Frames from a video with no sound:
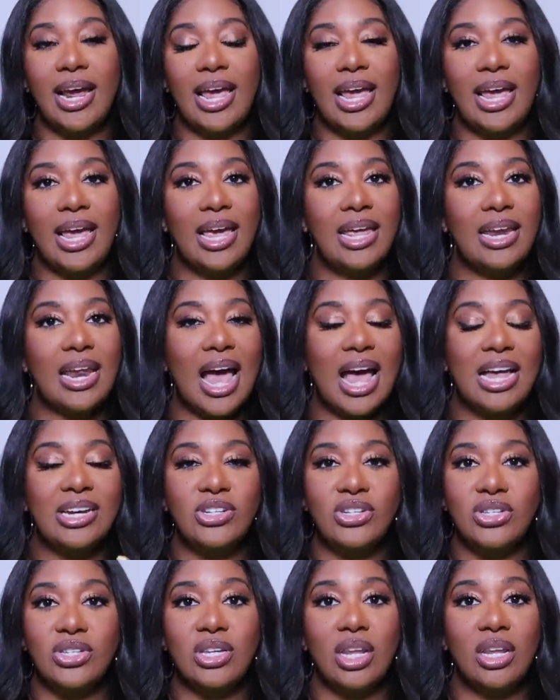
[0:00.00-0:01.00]
and I
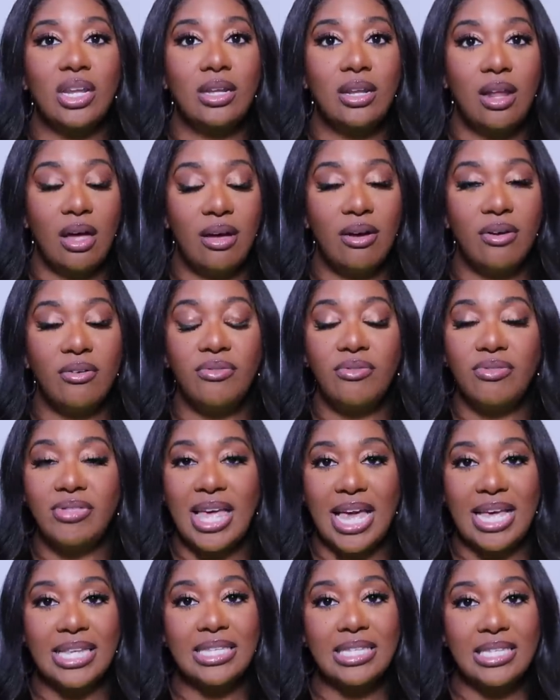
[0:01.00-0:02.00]
just love
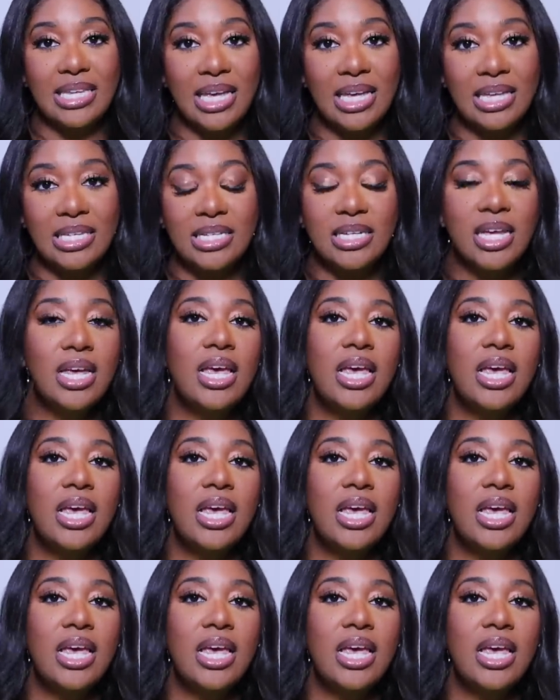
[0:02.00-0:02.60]
that scent